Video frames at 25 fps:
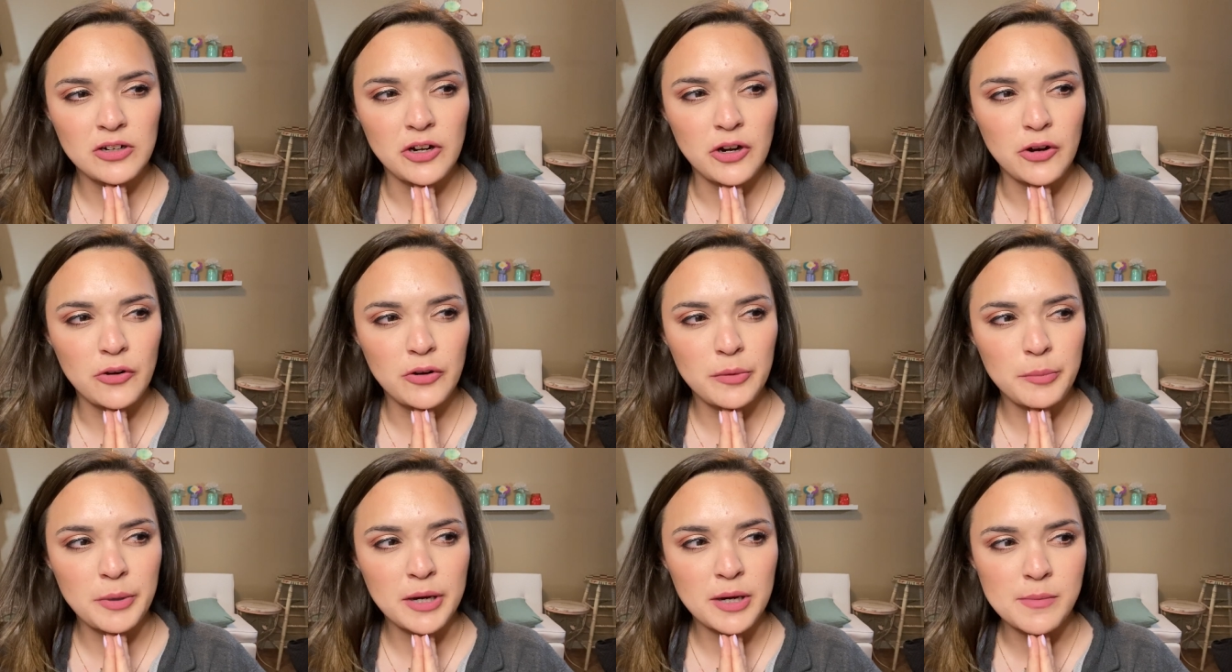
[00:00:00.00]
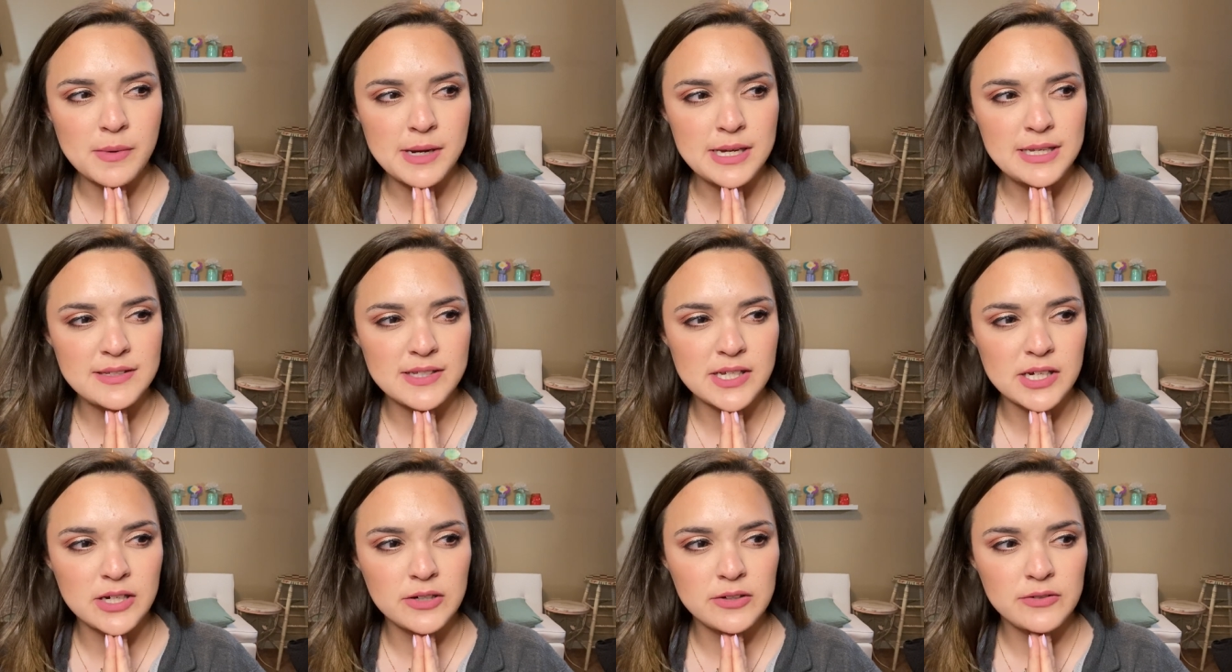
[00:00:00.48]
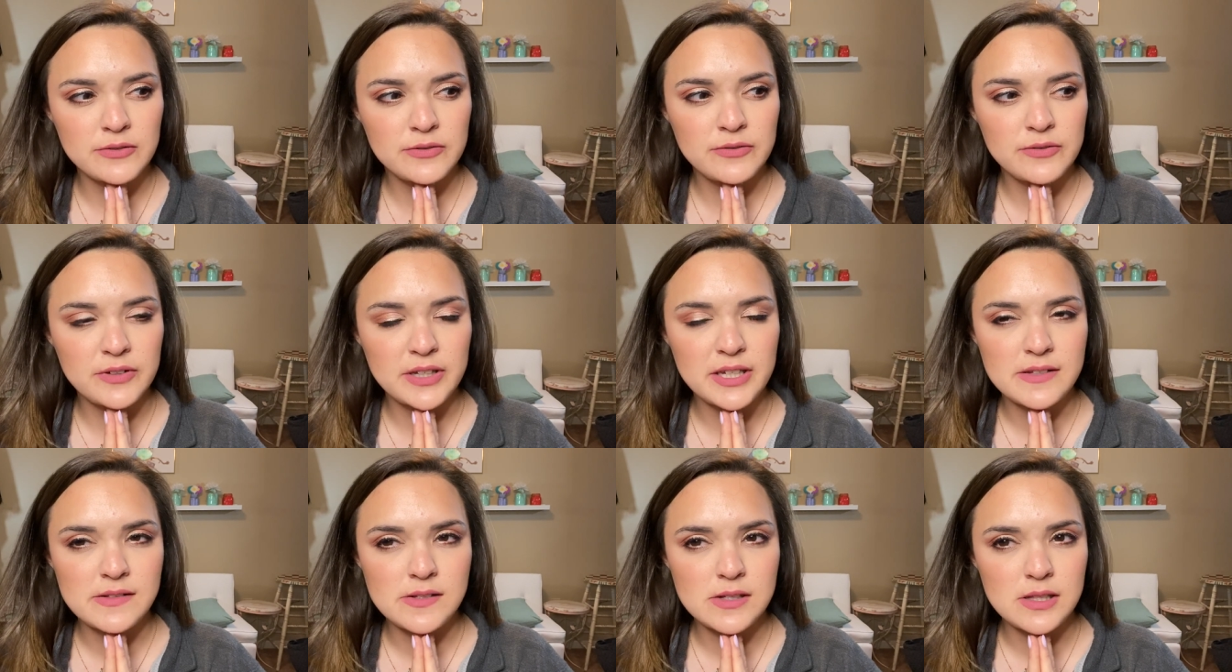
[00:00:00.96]
known about myself
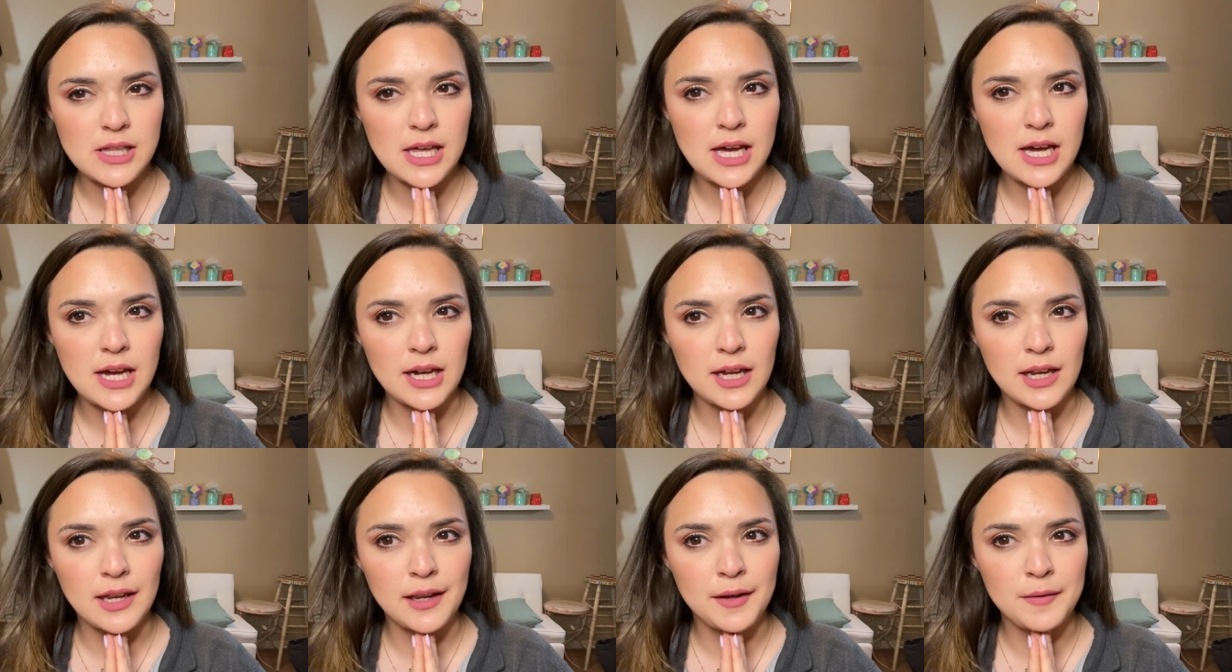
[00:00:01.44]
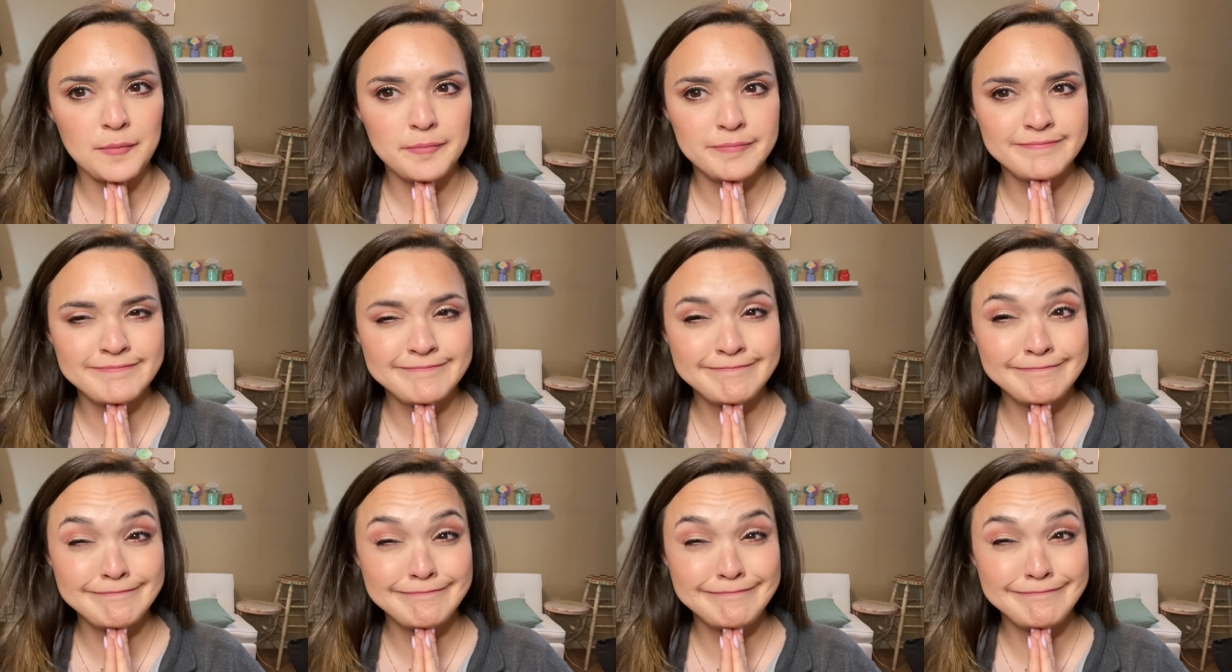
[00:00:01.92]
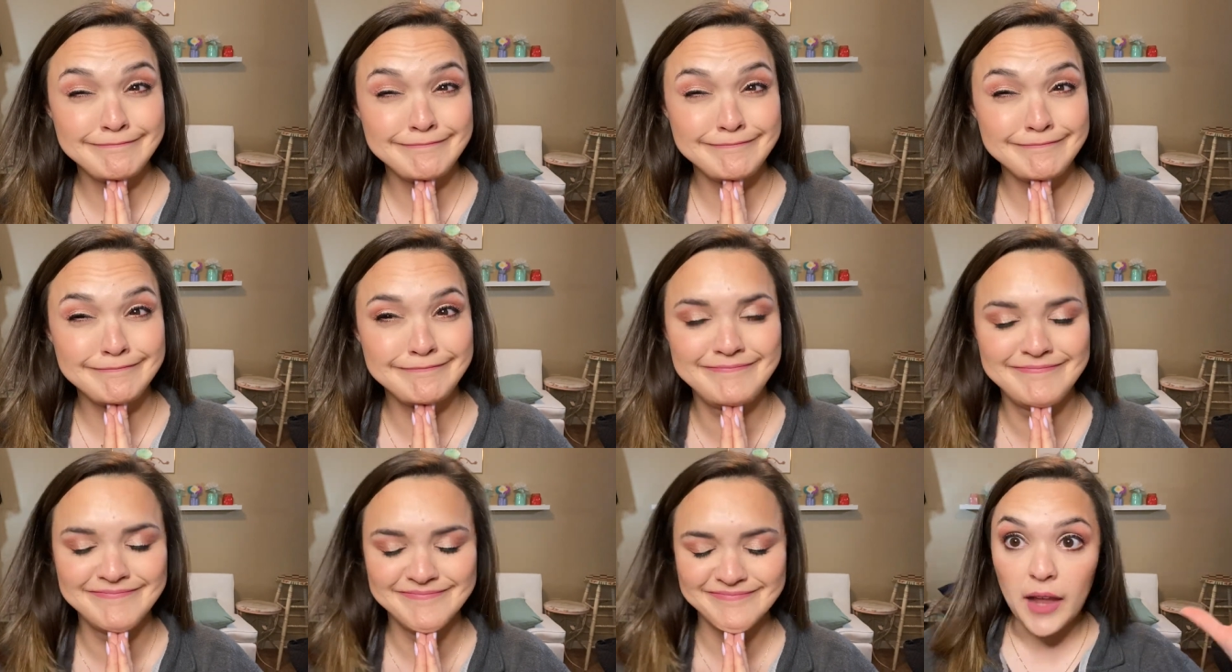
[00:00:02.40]
is a lie. Hmm.